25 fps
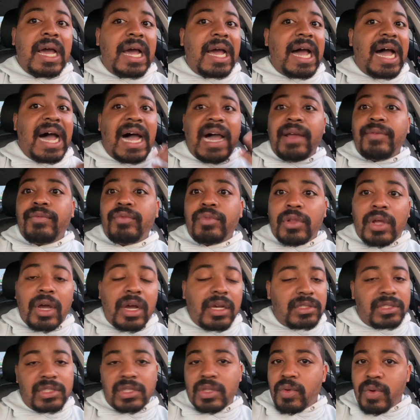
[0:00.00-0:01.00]
I've
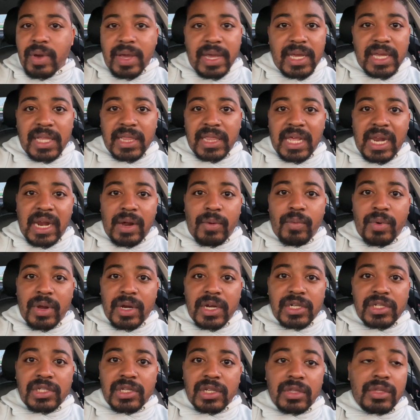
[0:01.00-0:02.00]
lost the weight that I
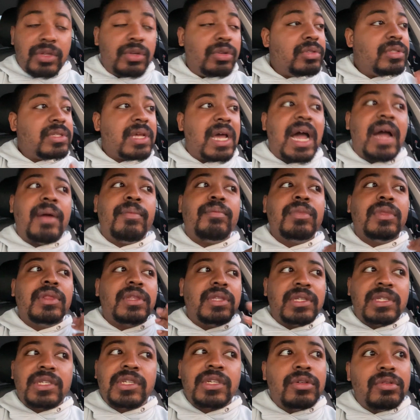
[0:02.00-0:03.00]
wanted to lose. I'm
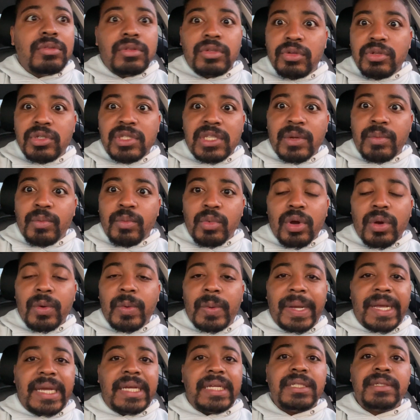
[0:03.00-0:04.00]
still losing more
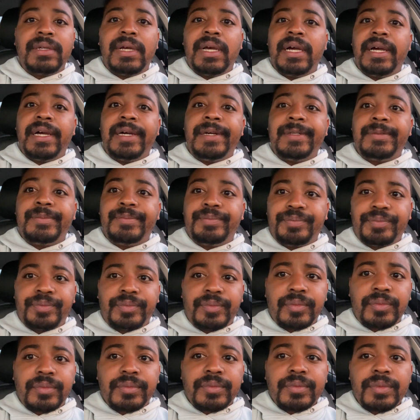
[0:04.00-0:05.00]
weight um,
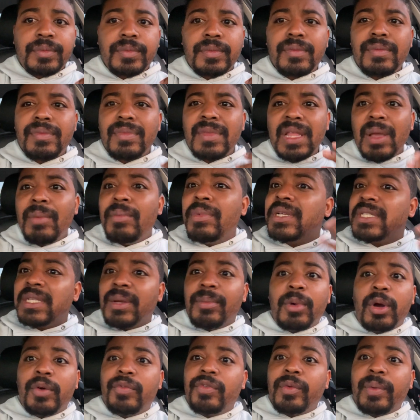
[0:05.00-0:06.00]
because
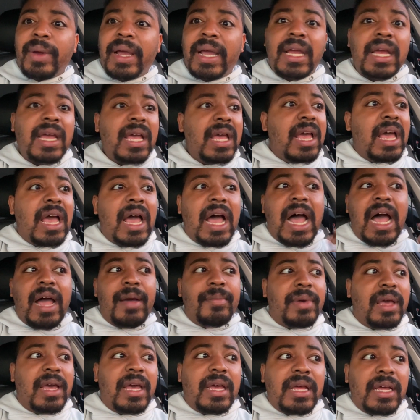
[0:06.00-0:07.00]
I'm overweight.
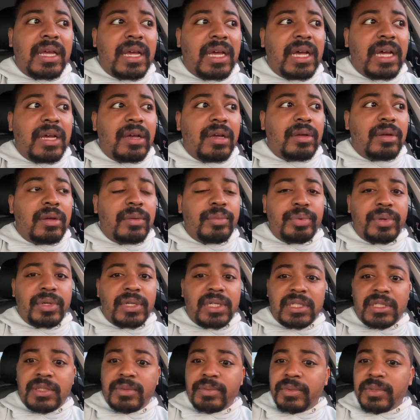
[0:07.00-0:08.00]
I'm at uh
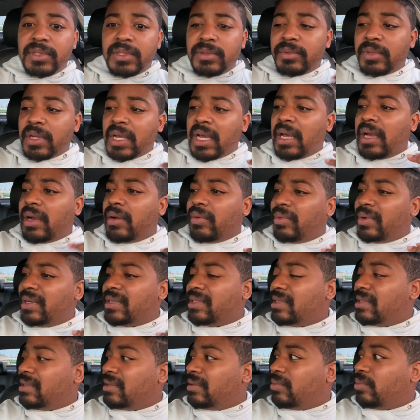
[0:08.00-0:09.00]
uh what
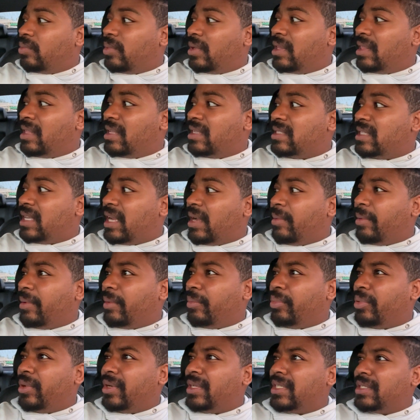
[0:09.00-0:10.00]
did they say I'm
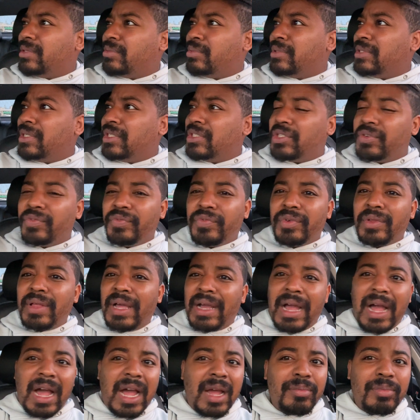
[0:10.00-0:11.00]
at predisposition for
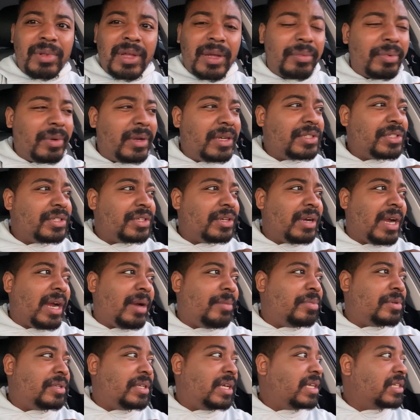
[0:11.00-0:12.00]
like high blood pressure,
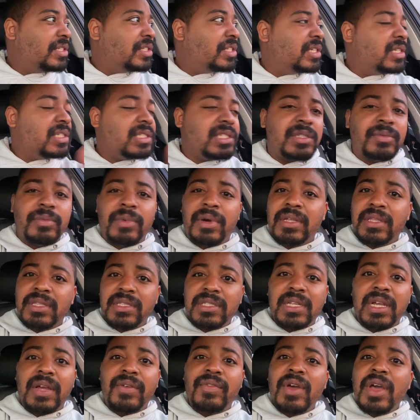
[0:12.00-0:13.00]
hypertension and some other
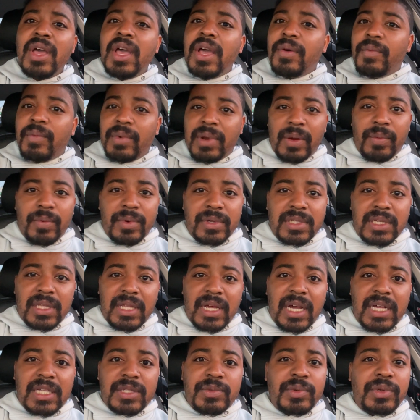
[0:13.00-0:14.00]
stuff when I went to the
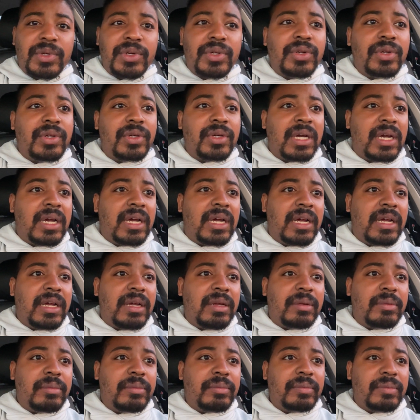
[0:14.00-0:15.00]
hospital
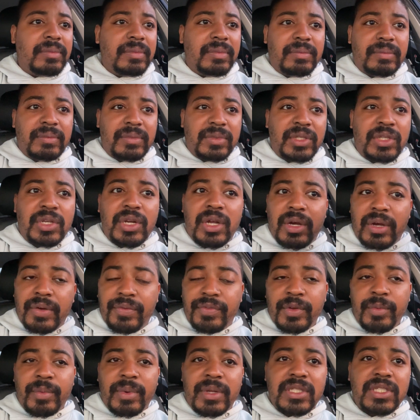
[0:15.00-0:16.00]
um you know a
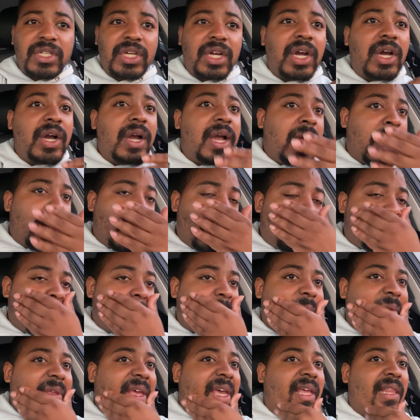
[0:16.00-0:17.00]
few months ago
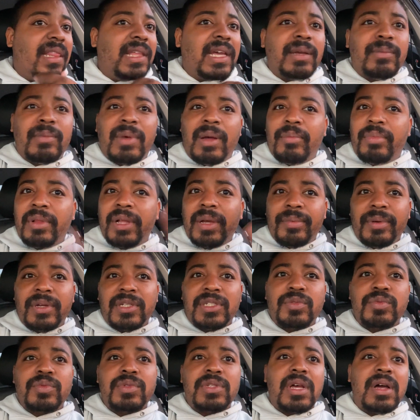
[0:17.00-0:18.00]
and like my blood
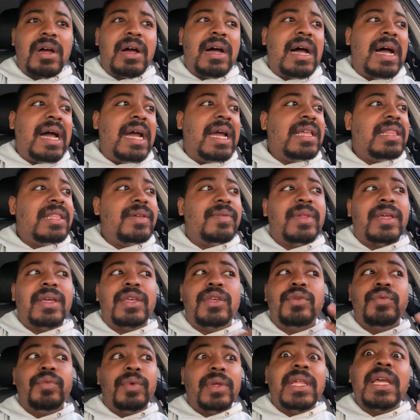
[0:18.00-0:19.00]
pressure was all high and they were like
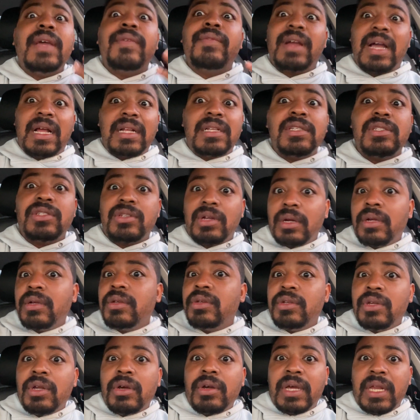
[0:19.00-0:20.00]
you really have got to start
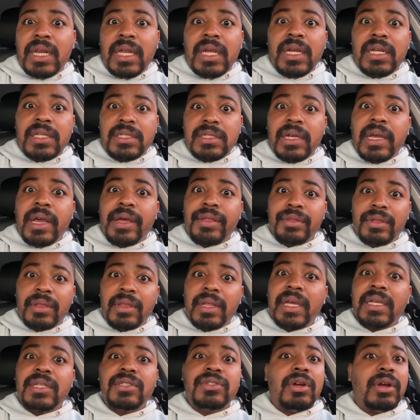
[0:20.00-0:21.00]
you know getting it together
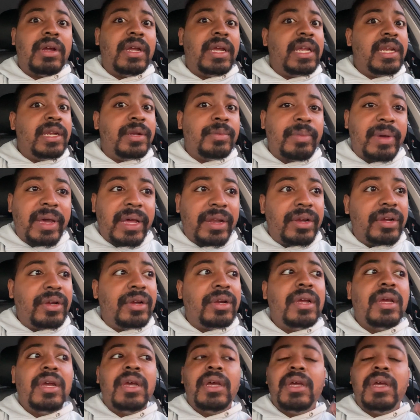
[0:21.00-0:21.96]
like start eating better